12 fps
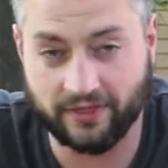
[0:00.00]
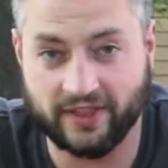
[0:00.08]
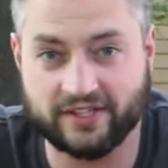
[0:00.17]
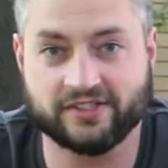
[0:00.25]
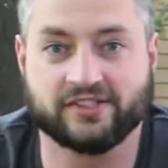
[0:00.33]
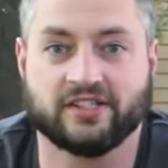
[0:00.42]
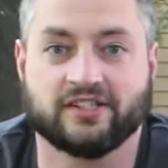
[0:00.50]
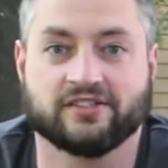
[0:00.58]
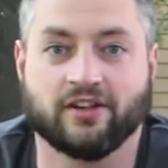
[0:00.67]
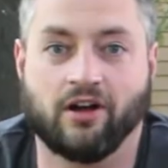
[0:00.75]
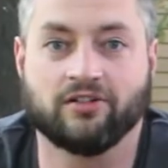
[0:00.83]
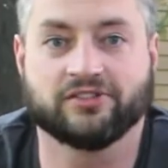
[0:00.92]
this
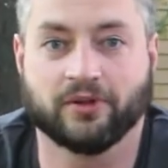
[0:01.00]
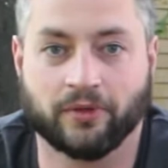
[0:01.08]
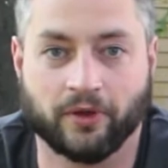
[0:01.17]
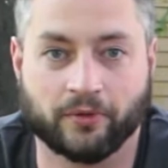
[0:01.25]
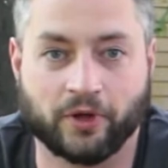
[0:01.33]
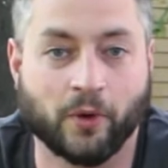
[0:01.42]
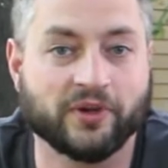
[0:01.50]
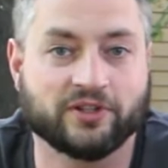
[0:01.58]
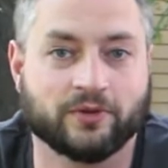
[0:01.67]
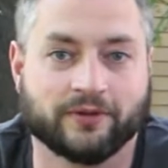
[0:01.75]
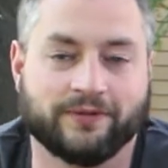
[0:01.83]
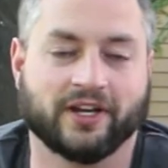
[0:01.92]
is also, though, going
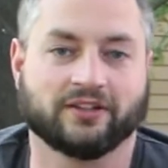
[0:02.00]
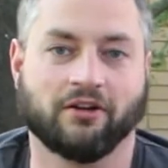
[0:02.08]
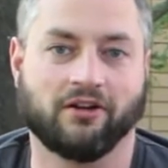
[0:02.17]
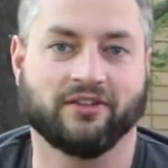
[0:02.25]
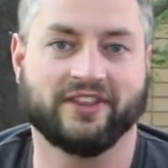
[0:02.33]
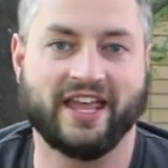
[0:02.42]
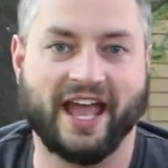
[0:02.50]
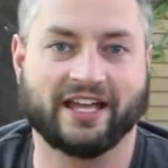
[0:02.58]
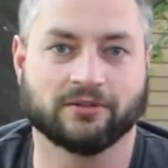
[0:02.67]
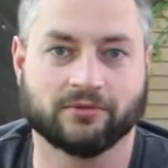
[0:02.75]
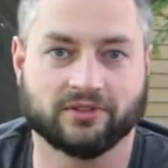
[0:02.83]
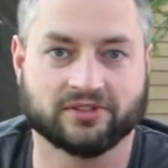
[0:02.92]
to affect all the
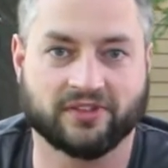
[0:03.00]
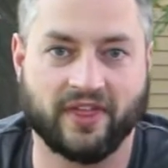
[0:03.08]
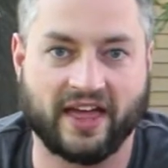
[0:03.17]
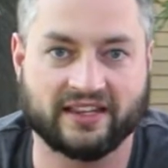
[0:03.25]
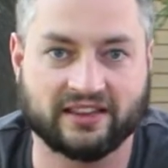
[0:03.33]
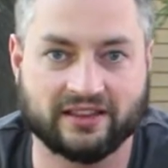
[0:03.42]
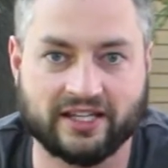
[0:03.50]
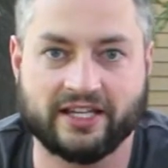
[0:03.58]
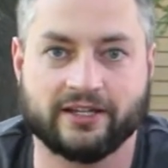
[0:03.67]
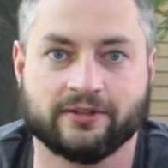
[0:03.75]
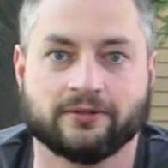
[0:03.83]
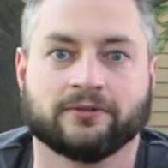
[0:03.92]
animals that
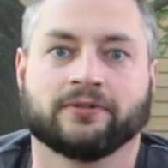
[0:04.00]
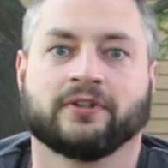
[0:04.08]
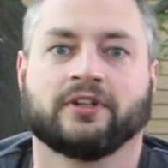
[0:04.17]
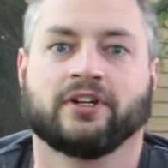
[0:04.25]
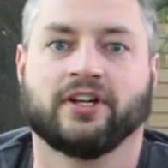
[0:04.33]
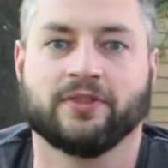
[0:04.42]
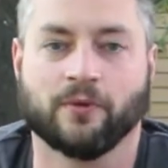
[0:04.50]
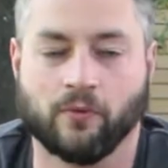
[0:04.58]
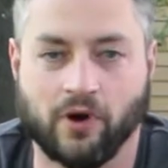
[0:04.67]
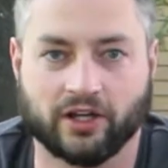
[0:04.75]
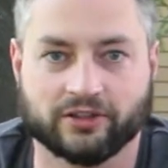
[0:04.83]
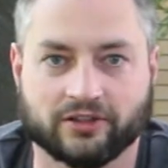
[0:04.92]
live in the
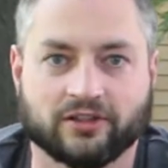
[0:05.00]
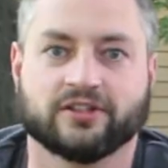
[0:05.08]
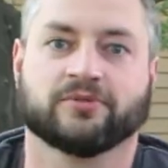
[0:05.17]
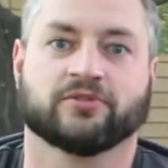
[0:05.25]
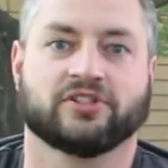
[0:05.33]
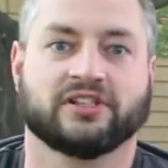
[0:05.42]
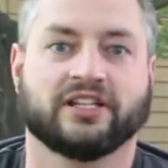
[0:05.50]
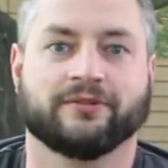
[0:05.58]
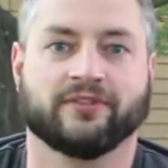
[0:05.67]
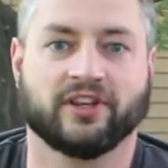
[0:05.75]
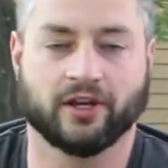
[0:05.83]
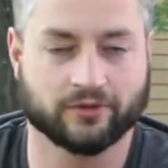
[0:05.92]
water, especially live
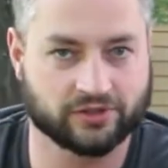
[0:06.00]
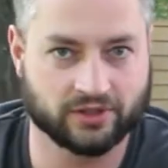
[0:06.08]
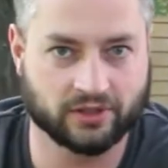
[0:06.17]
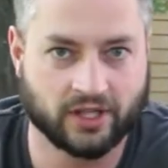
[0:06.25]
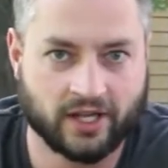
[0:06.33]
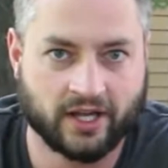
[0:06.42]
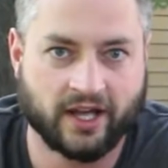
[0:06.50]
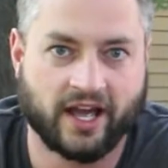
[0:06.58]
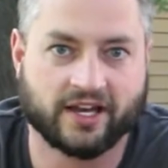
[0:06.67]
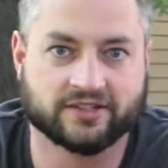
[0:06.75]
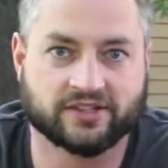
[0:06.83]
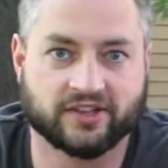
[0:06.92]
in the ocean.
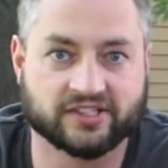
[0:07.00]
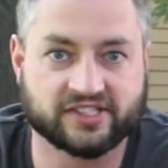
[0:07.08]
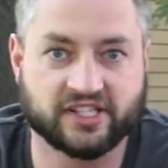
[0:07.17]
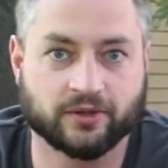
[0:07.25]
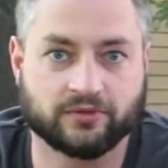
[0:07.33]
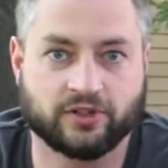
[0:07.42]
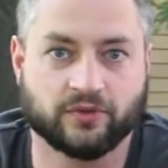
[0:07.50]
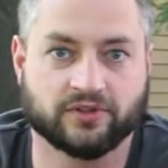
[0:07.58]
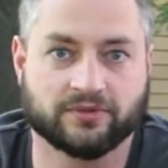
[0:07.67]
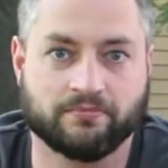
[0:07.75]
As the CO2 is